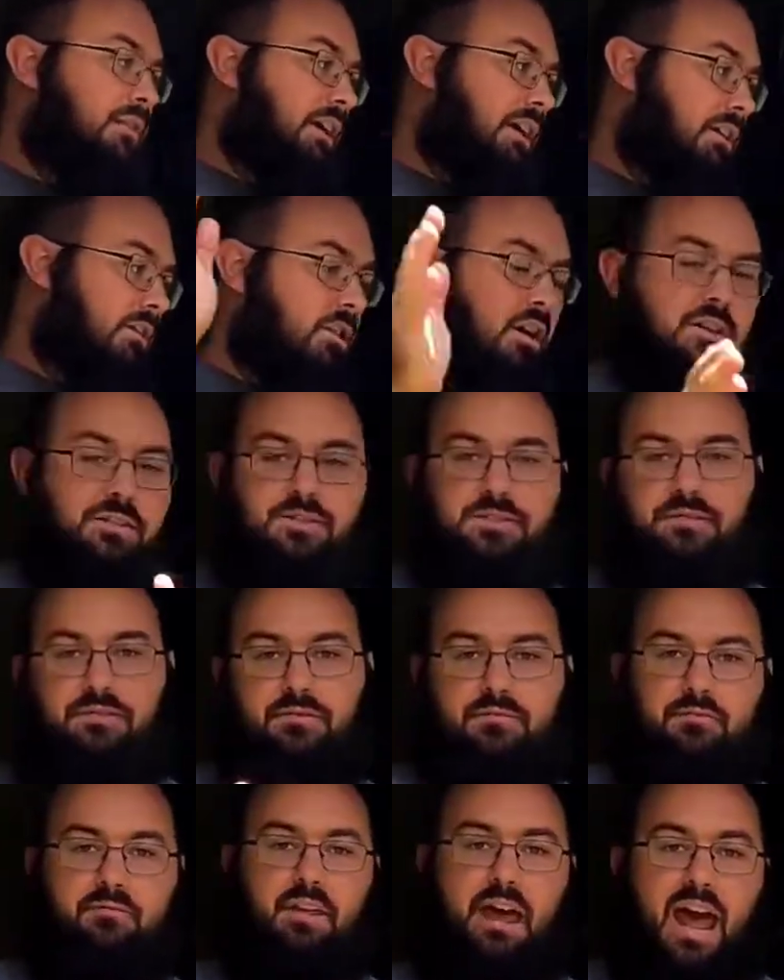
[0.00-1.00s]
It
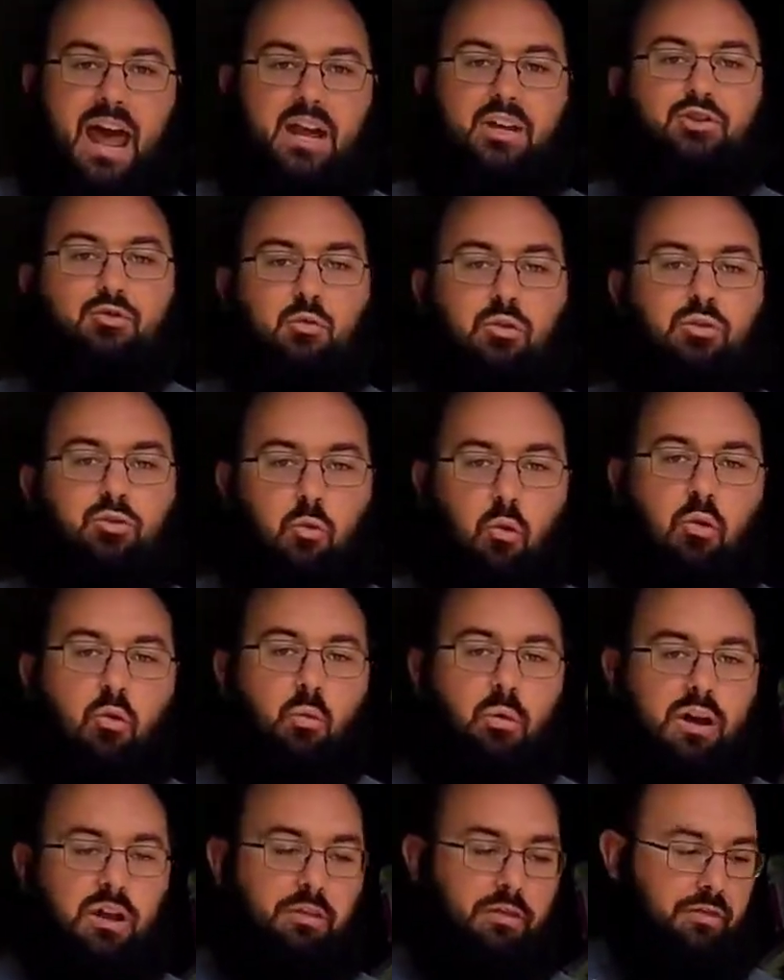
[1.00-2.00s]
cuts the actual door
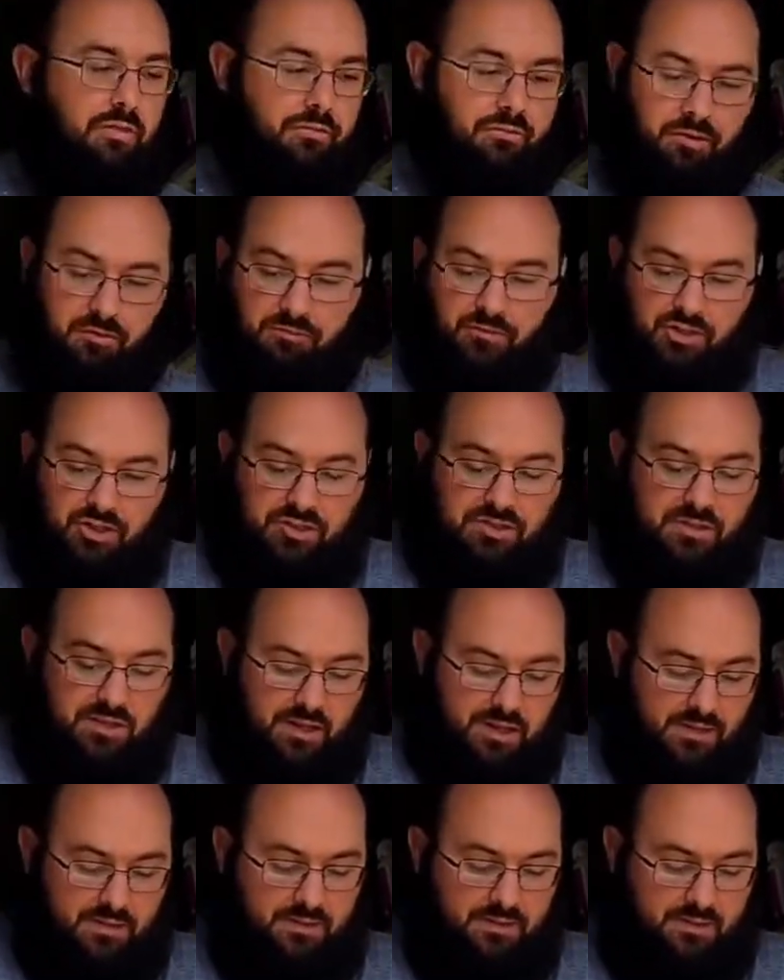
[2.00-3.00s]
width to just
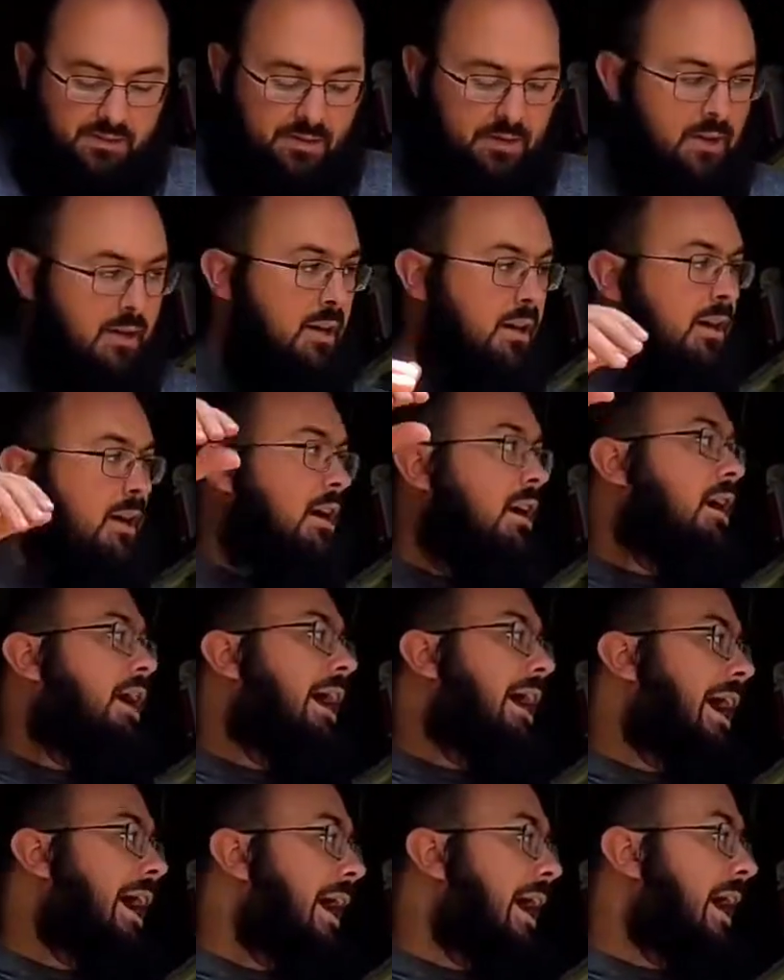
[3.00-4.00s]
this,
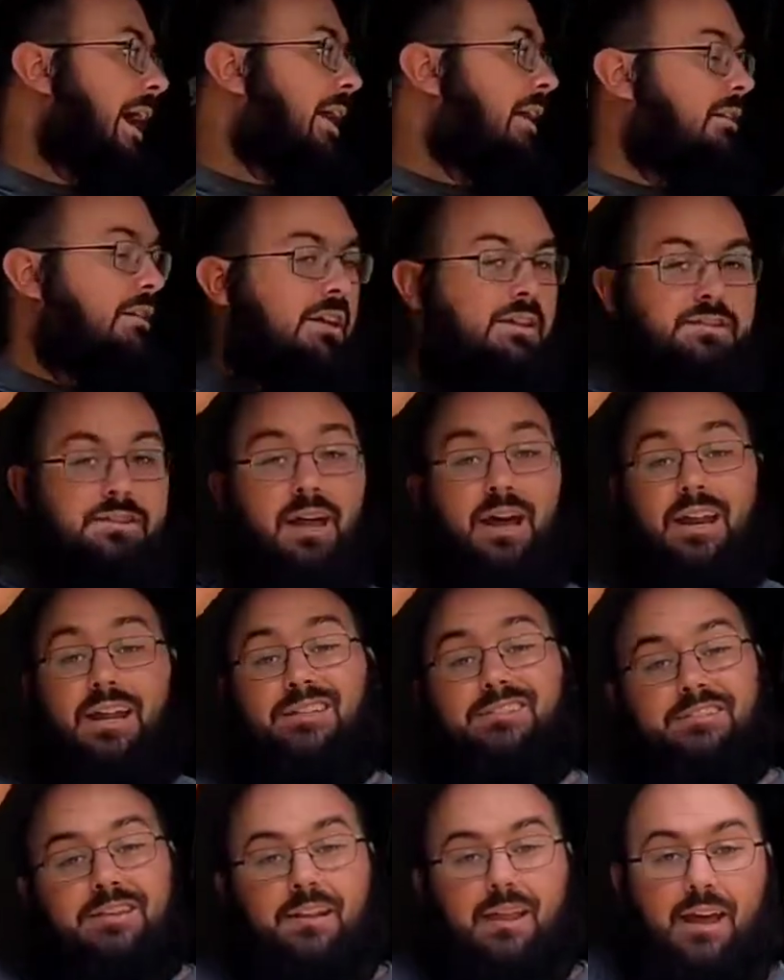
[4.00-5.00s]
and it's not
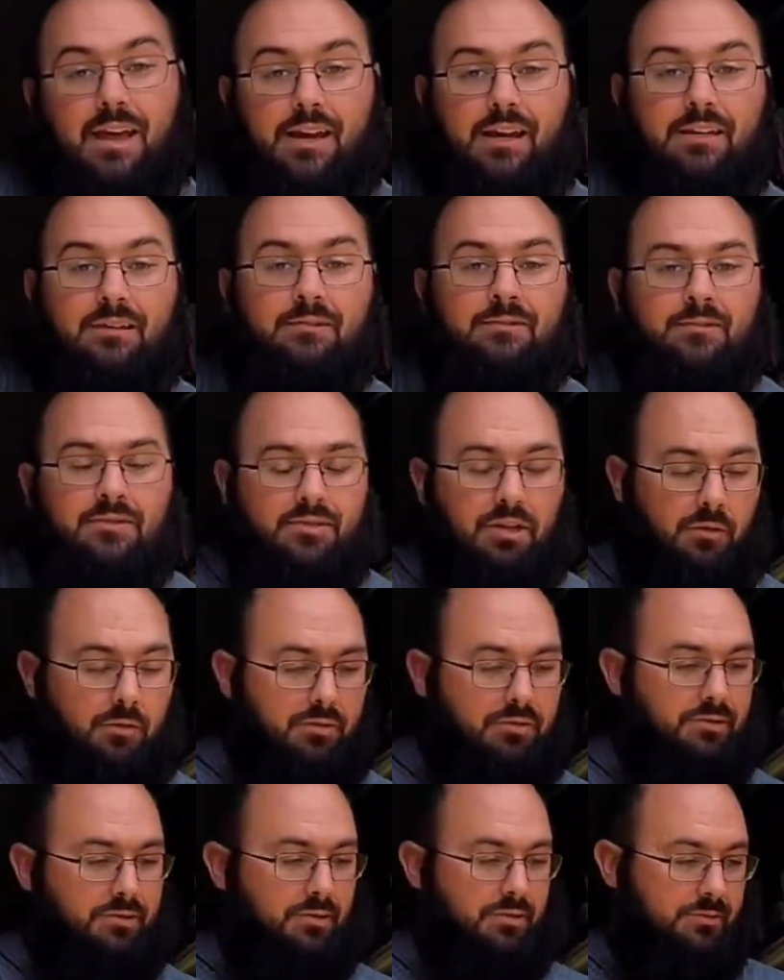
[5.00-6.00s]
insulated, so
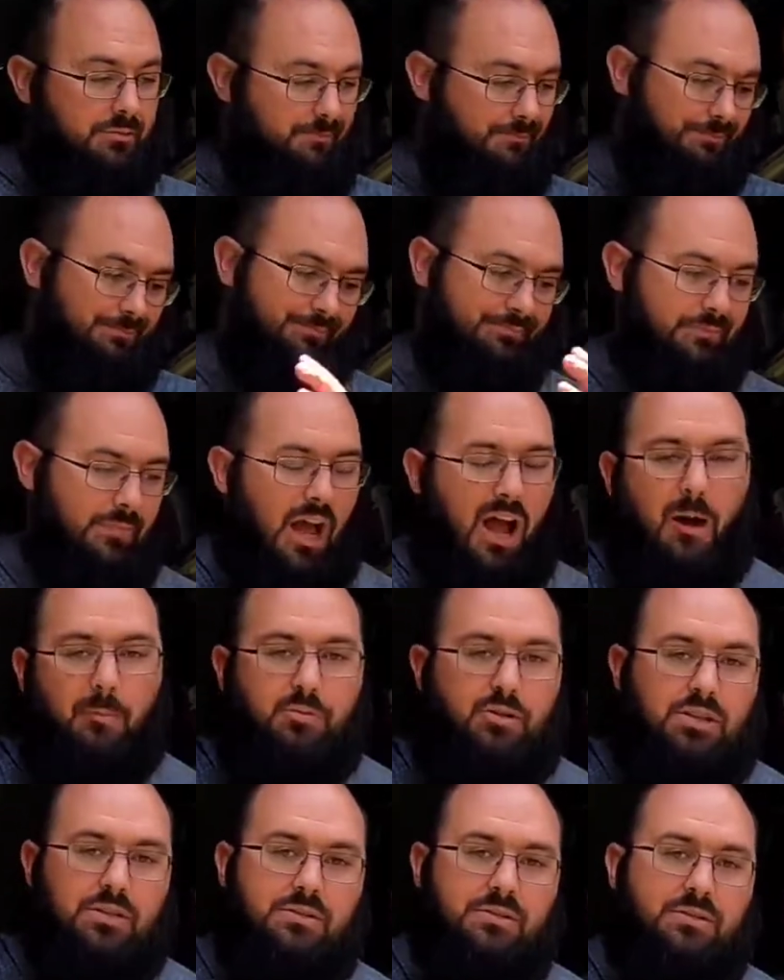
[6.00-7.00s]
there's
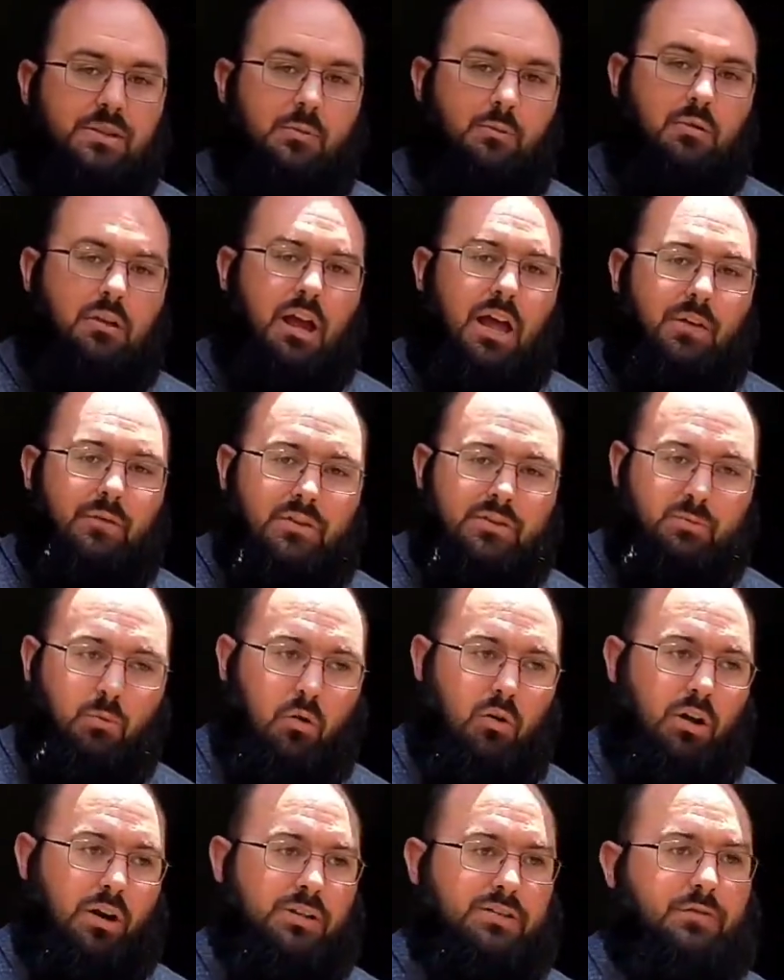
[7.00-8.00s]
options that we're kind of
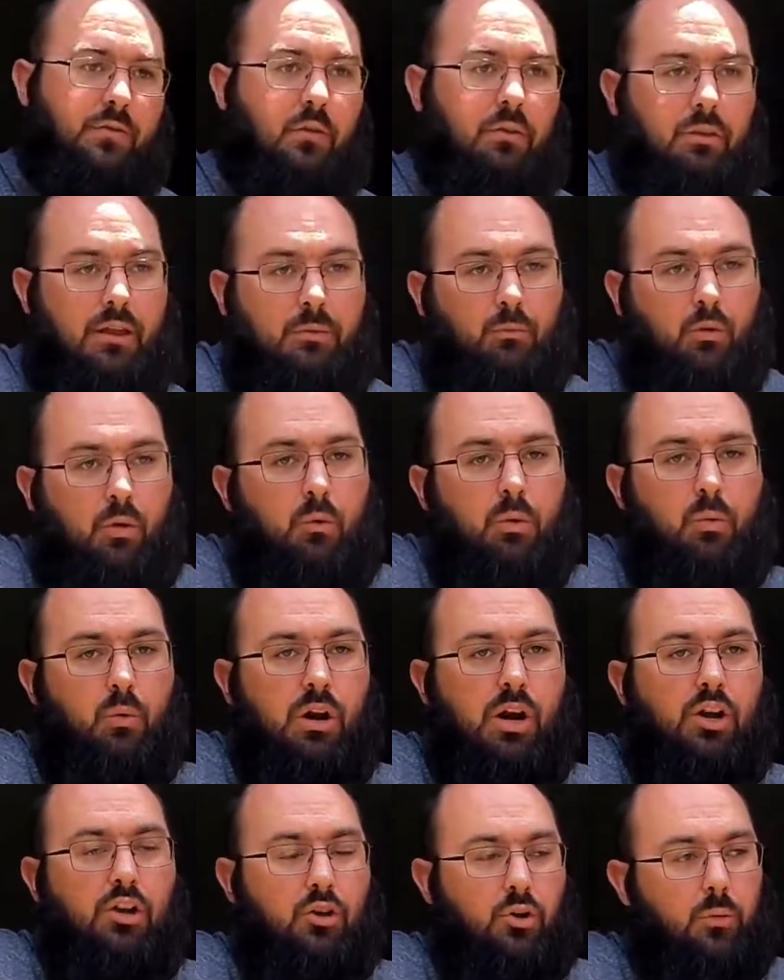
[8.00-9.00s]
exploring as far like what we
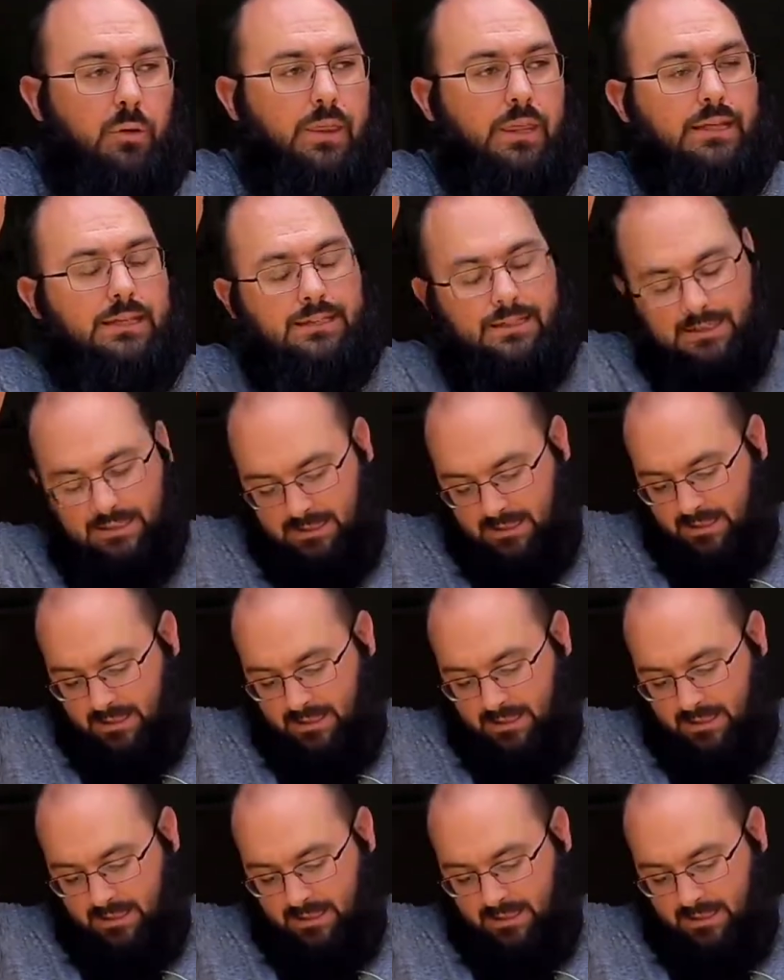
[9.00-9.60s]
want to do with it.